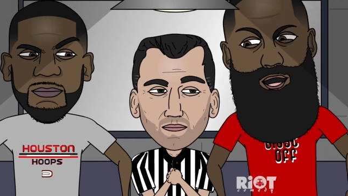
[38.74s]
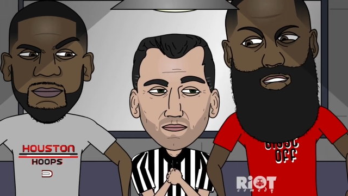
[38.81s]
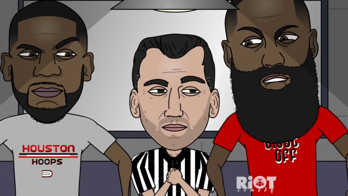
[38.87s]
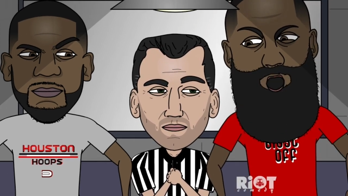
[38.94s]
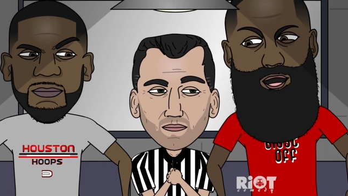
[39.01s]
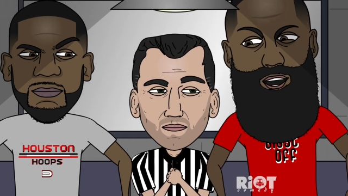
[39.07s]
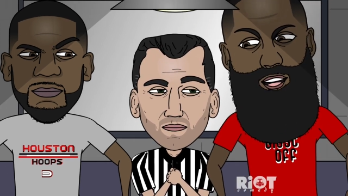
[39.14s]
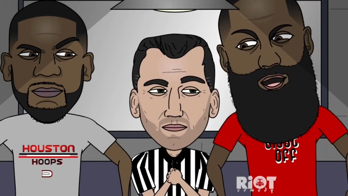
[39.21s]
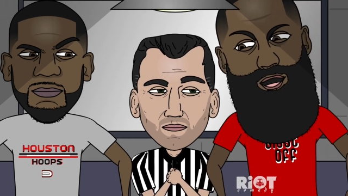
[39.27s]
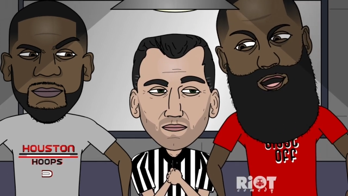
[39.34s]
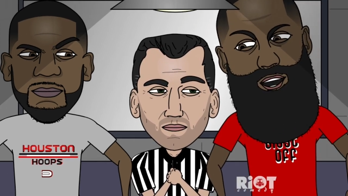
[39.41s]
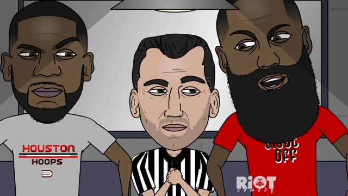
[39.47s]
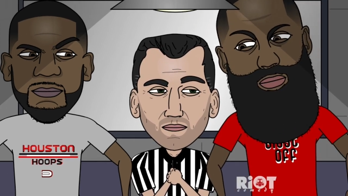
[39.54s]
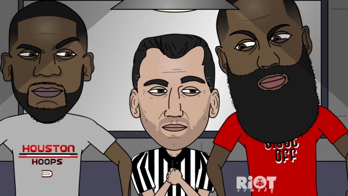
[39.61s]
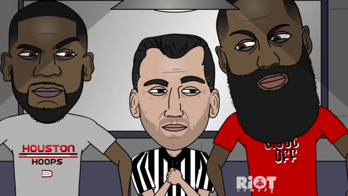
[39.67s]
Speaker 1: laugh while you
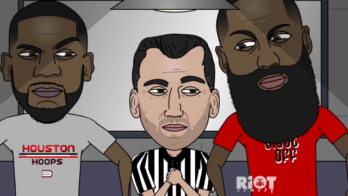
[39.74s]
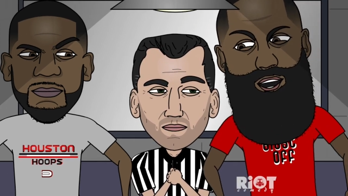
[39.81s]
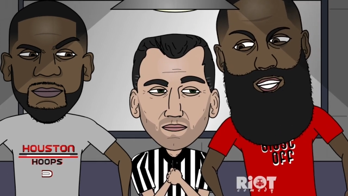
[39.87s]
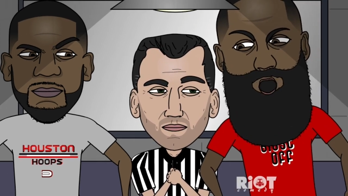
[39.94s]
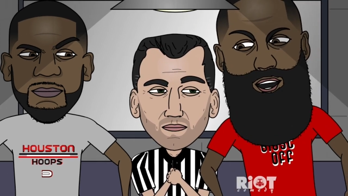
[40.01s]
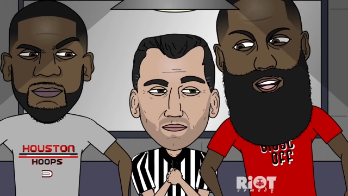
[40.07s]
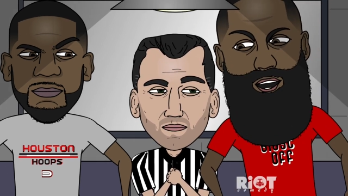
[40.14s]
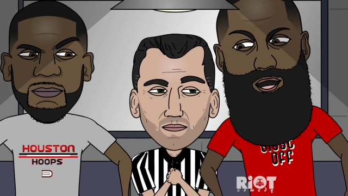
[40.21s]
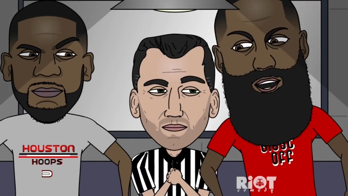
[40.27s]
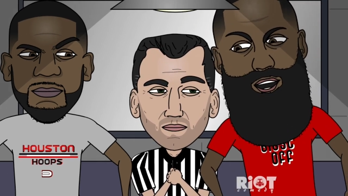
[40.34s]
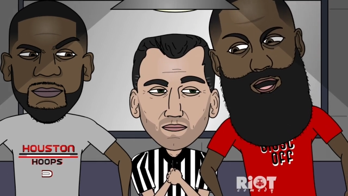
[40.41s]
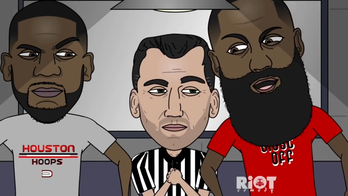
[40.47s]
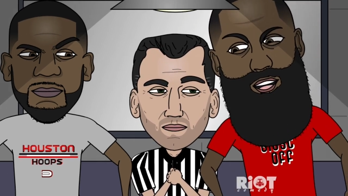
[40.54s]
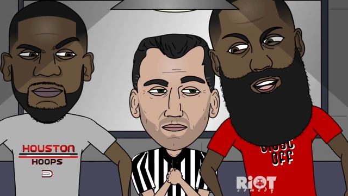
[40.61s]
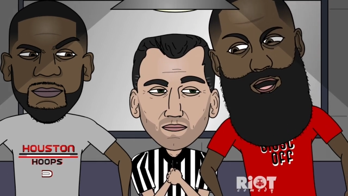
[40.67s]
can,
Speaker 2: because we're going
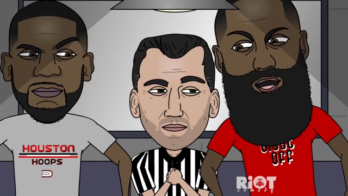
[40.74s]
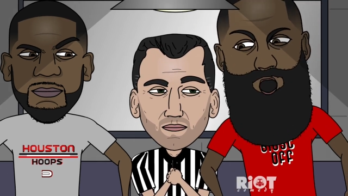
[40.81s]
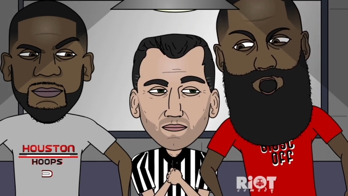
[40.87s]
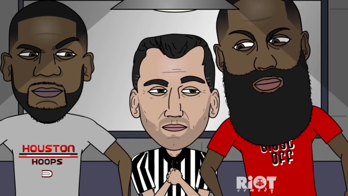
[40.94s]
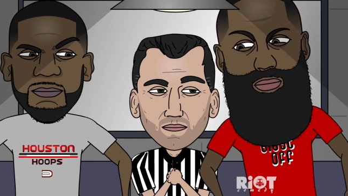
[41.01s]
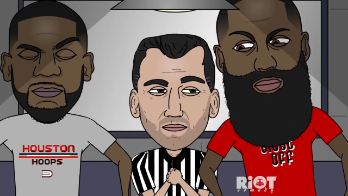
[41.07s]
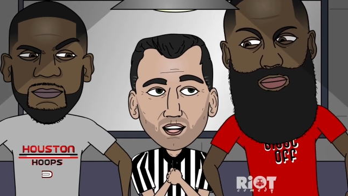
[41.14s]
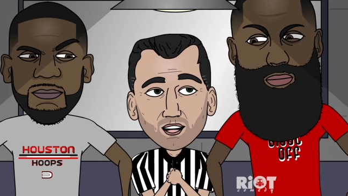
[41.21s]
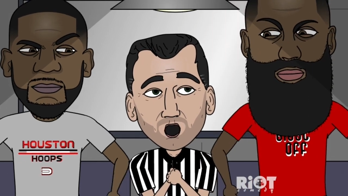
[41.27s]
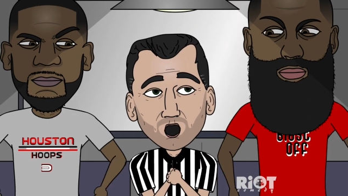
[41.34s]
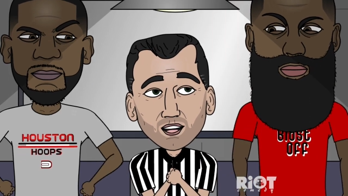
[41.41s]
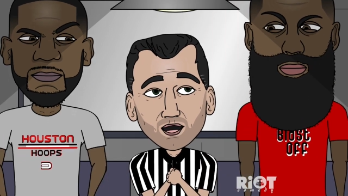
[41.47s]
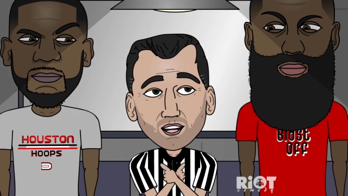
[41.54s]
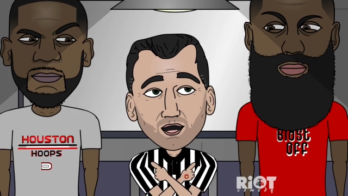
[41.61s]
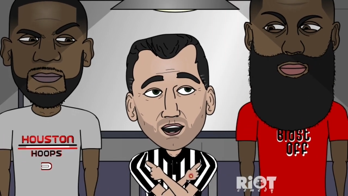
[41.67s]
to nail you. The
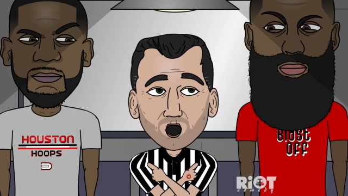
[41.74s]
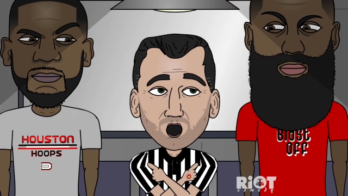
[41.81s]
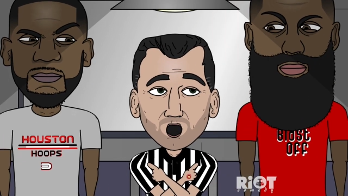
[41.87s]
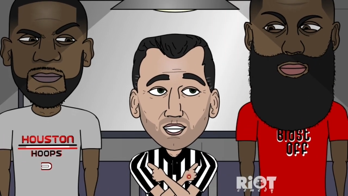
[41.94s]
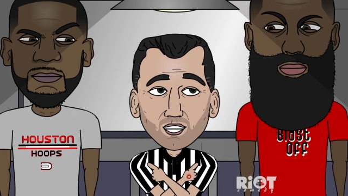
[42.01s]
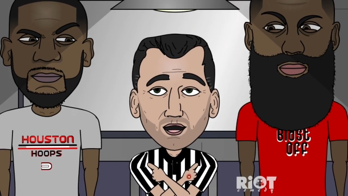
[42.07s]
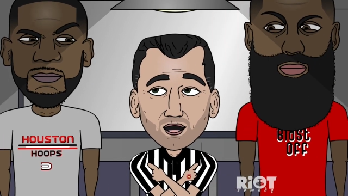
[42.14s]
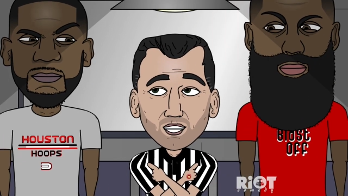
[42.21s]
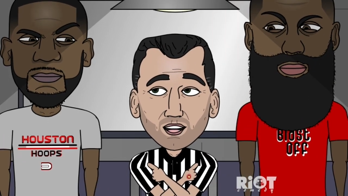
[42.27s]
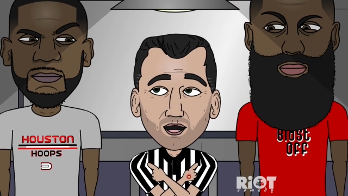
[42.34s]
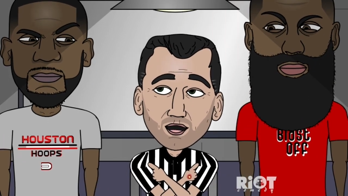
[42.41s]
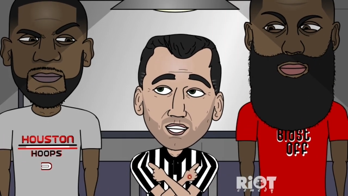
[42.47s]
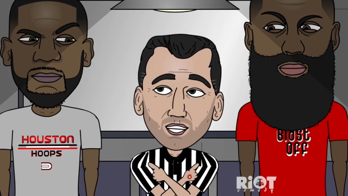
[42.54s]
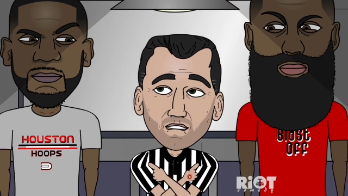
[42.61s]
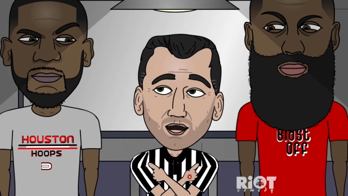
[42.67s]
only thing you two
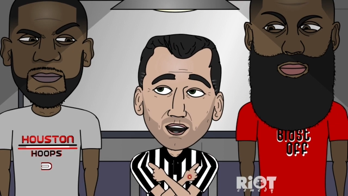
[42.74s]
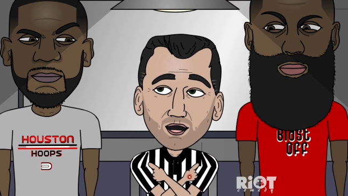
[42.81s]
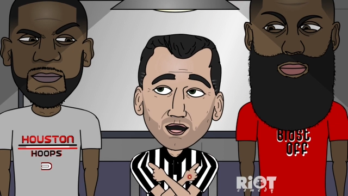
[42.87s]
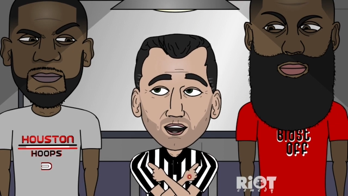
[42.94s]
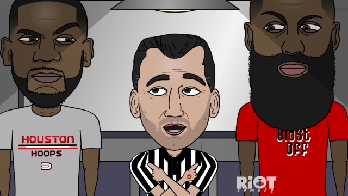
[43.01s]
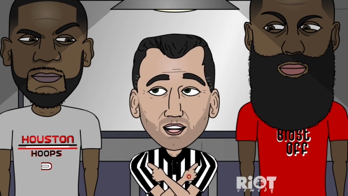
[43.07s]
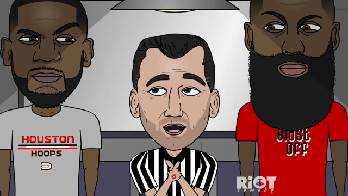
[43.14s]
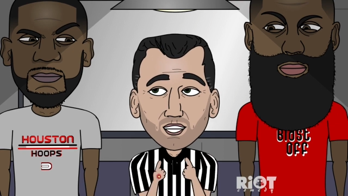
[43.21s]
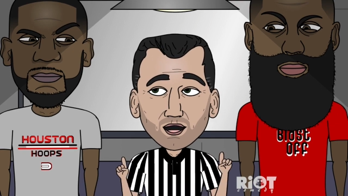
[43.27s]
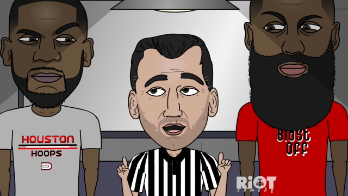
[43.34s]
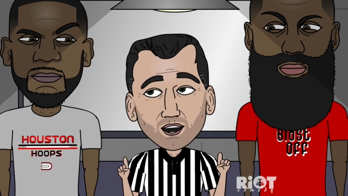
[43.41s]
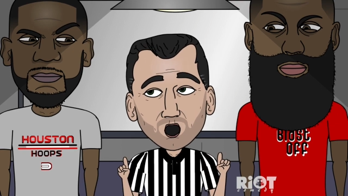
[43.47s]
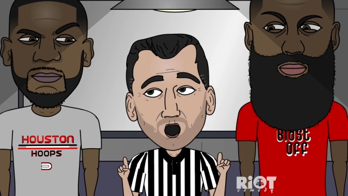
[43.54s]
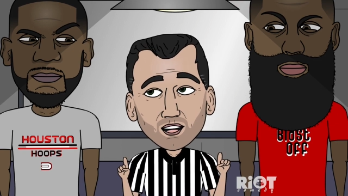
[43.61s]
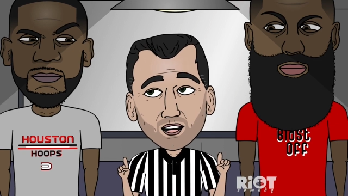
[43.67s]
guys is going to nail is
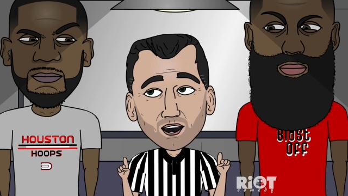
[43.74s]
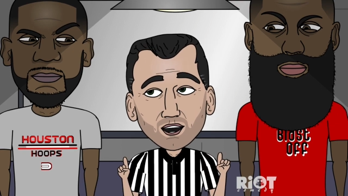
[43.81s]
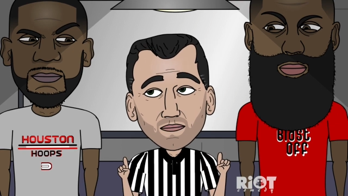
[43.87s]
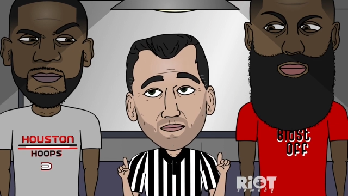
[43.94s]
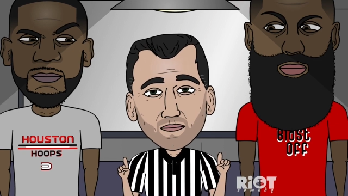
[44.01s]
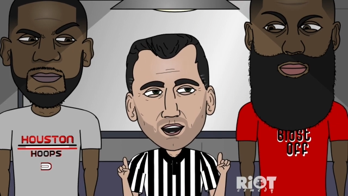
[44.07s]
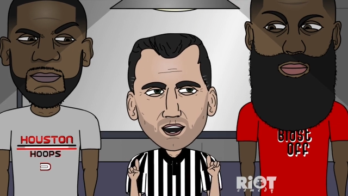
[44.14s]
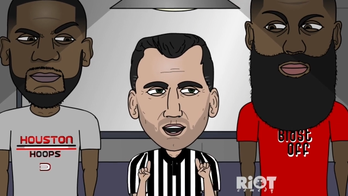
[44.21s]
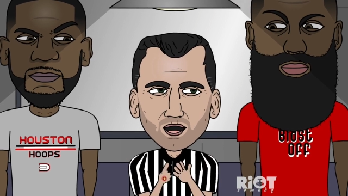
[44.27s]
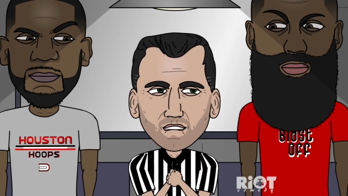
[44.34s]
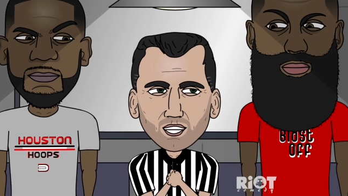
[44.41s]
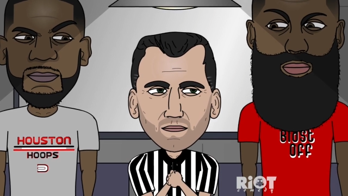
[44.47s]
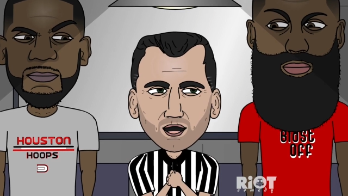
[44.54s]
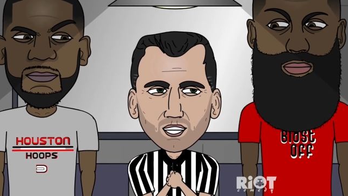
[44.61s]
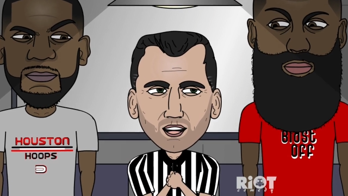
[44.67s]
each other.
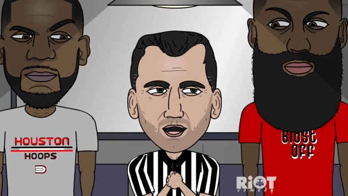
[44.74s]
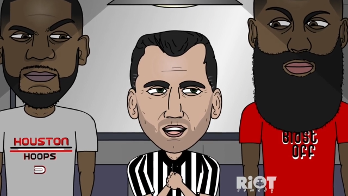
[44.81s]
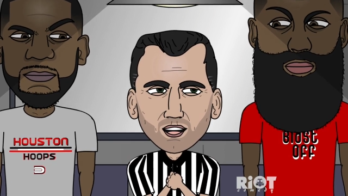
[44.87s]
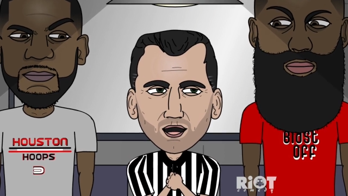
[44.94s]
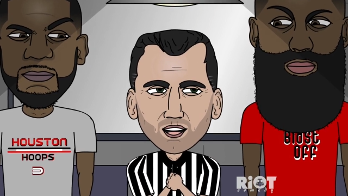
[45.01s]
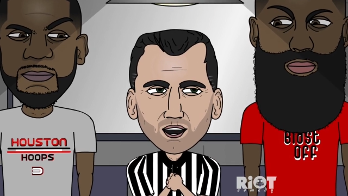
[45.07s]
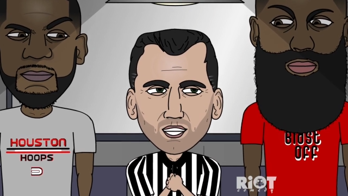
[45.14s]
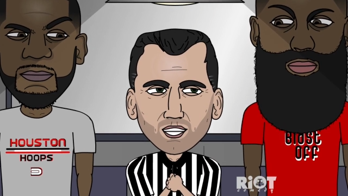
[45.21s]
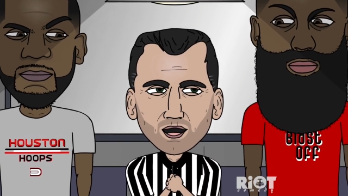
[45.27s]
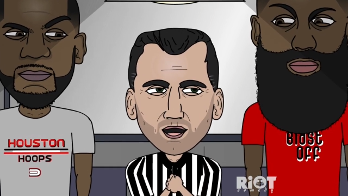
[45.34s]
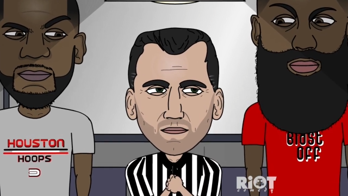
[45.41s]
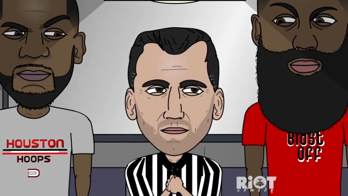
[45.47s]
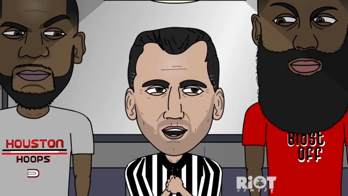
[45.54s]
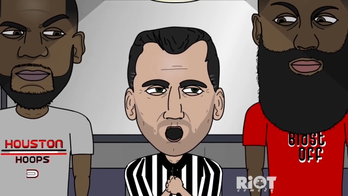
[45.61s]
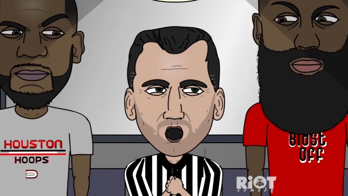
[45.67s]
Refs miss calls all the time,